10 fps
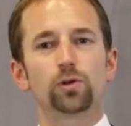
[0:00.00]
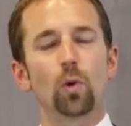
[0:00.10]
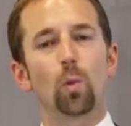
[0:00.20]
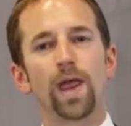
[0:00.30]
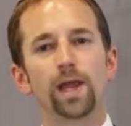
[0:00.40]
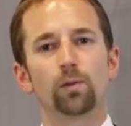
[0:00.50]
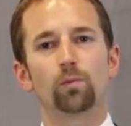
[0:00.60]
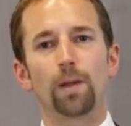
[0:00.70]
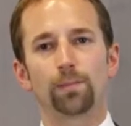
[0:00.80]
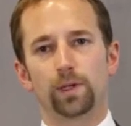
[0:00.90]
there a way to
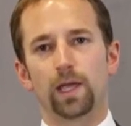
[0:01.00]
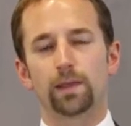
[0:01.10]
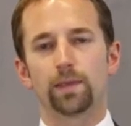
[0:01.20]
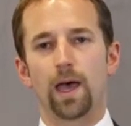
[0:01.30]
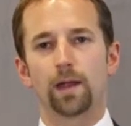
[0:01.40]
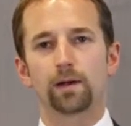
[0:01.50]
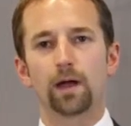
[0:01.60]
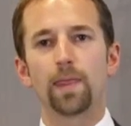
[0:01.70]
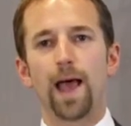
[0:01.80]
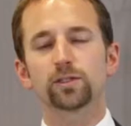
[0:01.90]
replicate that?
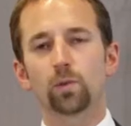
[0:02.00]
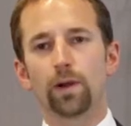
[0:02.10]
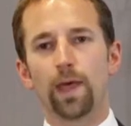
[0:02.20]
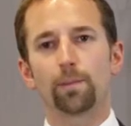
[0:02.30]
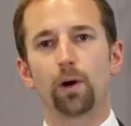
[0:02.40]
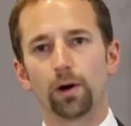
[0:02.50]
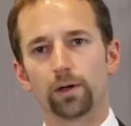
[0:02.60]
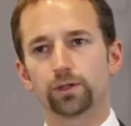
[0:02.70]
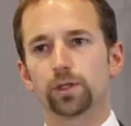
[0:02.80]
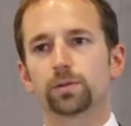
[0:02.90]
And that's where that
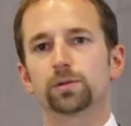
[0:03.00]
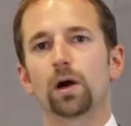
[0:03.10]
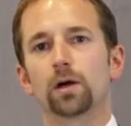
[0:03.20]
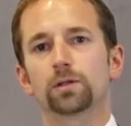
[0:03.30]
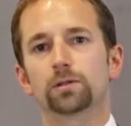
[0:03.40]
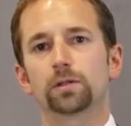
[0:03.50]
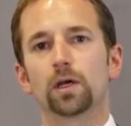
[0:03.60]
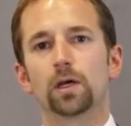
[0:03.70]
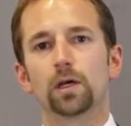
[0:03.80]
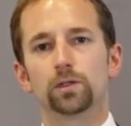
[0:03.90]
partnership starts.
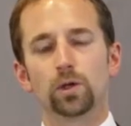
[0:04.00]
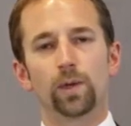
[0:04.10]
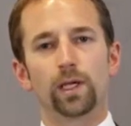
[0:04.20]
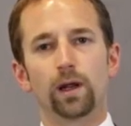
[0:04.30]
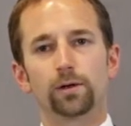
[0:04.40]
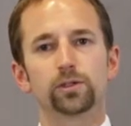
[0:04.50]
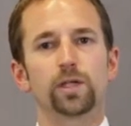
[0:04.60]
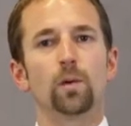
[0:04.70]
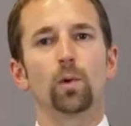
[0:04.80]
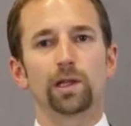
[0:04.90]
So we can
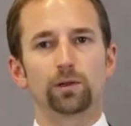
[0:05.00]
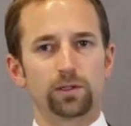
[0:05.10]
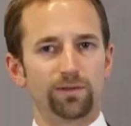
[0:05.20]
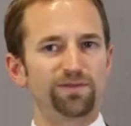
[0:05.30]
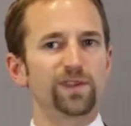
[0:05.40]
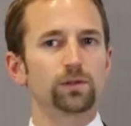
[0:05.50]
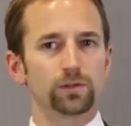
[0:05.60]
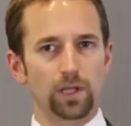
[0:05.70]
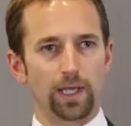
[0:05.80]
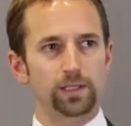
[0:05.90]
understand what it looks and
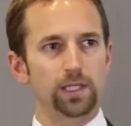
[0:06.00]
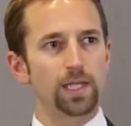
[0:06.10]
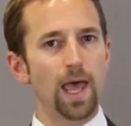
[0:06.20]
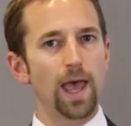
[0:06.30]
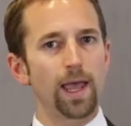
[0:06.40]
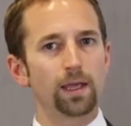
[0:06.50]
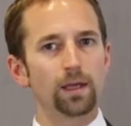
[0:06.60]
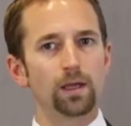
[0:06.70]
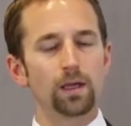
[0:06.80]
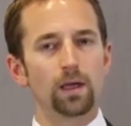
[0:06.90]
feels like today,
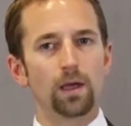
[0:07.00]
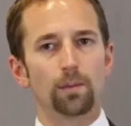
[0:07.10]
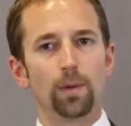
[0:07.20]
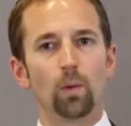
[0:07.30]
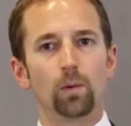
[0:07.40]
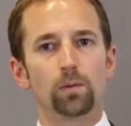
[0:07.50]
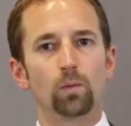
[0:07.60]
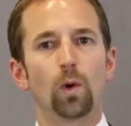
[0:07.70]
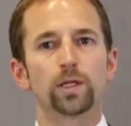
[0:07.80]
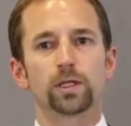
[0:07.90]
but
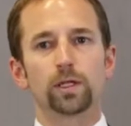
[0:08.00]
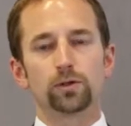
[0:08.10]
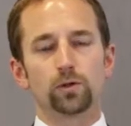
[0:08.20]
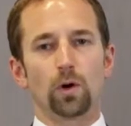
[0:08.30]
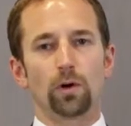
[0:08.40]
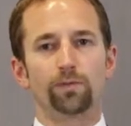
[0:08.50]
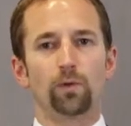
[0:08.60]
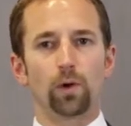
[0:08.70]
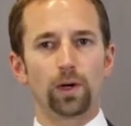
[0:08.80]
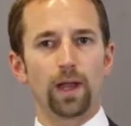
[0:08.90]
what is it going to do going
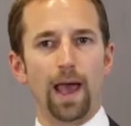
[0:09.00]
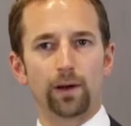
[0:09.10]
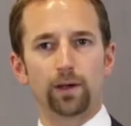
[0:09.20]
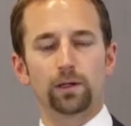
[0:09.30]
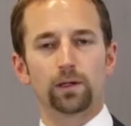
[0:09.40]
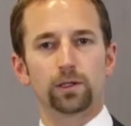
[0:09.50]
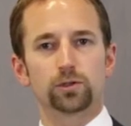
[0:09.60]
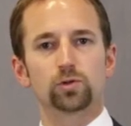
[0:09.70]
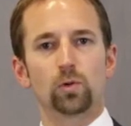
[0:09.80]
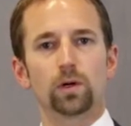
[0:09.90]
forward, and how did it look
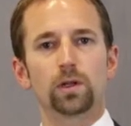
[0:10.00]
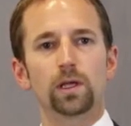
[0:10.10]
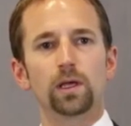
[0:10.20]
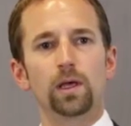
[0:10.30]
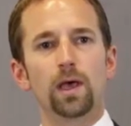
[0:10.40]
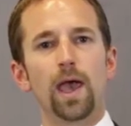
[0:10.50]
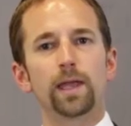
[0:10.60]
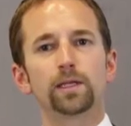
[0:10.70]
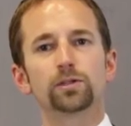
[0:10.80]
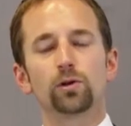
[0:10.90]
historically?
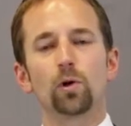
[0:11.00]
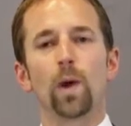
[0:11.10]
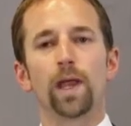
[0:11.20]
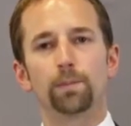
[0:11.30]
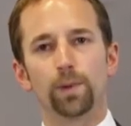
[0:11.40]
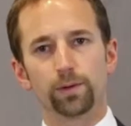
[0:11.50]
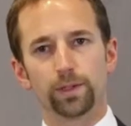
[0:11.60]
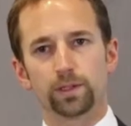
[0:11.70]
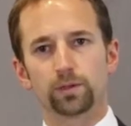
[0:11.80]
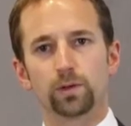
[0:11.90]
And is there a way to build
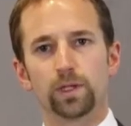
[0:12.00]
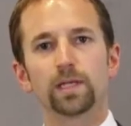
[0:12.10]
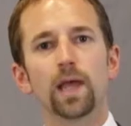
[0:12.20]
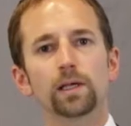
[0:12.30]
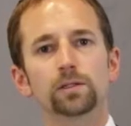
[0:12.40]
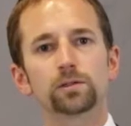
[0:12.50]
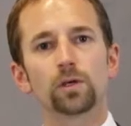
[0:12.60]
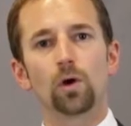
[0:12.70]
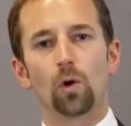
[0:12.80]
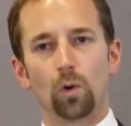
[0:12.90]
this into an index?
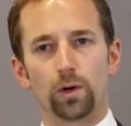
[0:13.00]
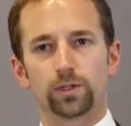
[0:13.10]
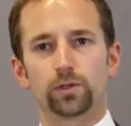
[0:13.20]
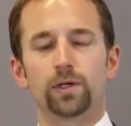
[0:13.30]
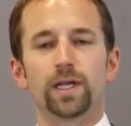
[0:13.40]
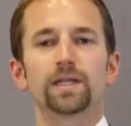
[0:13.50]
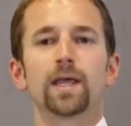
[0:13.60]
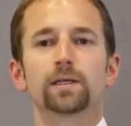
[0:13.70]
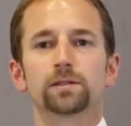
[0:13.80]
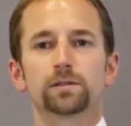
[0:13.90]
Or is there an
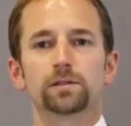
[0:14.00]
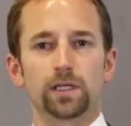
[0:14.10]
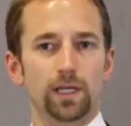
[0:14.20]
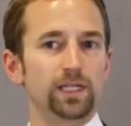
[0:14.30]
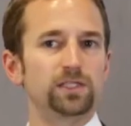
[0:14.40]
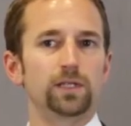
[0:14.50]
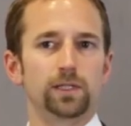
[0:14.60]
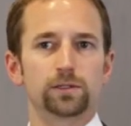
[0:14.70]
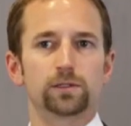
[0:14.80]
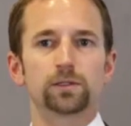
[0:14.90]
index that
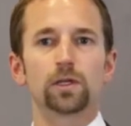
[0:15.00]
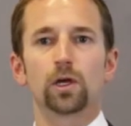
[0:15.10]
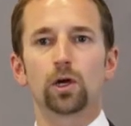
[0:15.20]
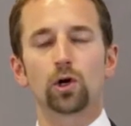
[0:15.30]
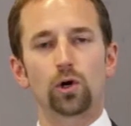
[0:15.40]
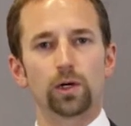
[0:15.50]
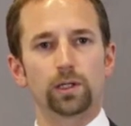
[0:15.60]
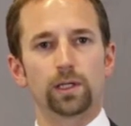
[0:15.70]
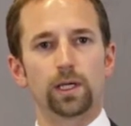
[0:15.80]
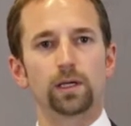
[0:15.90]
exists
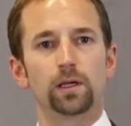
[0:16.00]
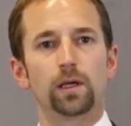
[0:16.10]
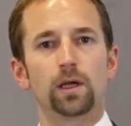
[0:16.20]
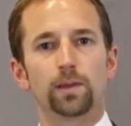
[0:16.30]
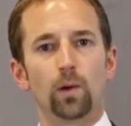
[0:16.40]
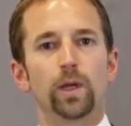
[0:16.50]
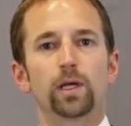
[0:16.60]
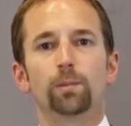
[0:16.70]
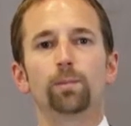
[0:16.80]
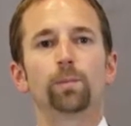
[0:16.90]
currently that we
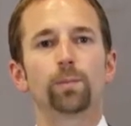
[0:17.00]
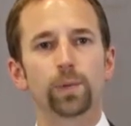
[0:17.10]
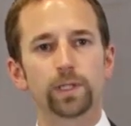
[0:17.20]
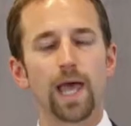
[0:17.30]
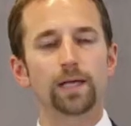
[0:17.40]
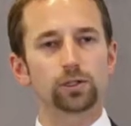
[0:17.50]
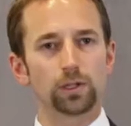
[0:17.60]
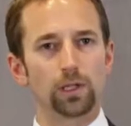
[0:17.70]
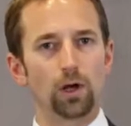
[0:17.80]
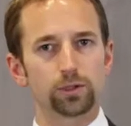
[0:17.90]
could
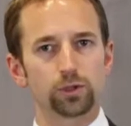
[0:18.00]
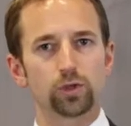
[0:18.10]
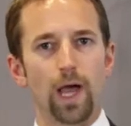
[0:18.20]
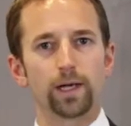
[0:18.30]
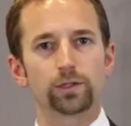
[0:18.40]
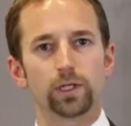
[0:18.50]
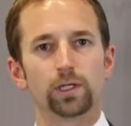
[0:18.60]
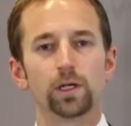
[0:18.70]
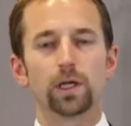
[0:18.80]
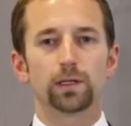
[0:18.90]
potentially launch a
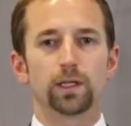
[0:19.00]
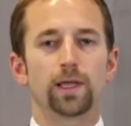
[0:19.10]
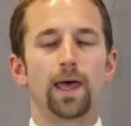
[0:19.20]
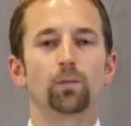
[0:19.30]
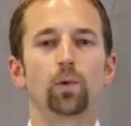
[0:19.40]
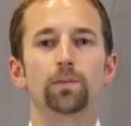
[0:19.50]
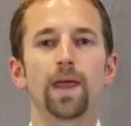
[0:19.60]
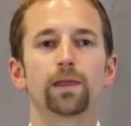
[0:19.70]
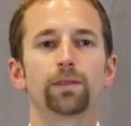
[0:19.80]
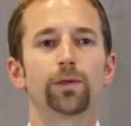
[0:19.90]
strategy that then would
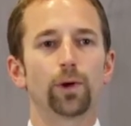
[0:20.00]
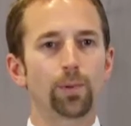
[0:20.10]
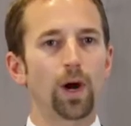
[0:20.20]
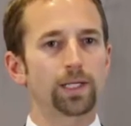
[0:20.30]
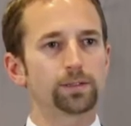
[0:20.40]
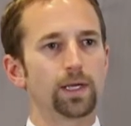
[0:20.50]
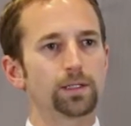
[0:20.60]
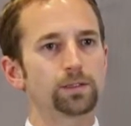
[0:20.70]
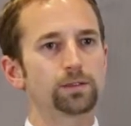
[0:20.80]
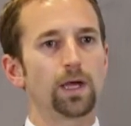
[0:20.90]
make their
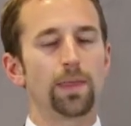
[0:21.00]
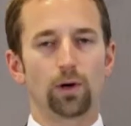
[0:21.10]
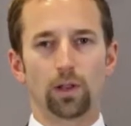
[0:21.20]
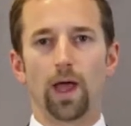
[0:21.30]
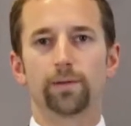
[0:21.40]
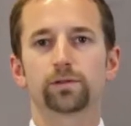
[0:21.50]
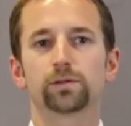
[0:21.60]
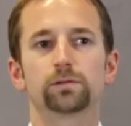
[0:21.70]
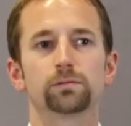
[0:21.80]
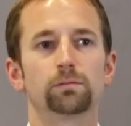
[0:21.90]
process and their lives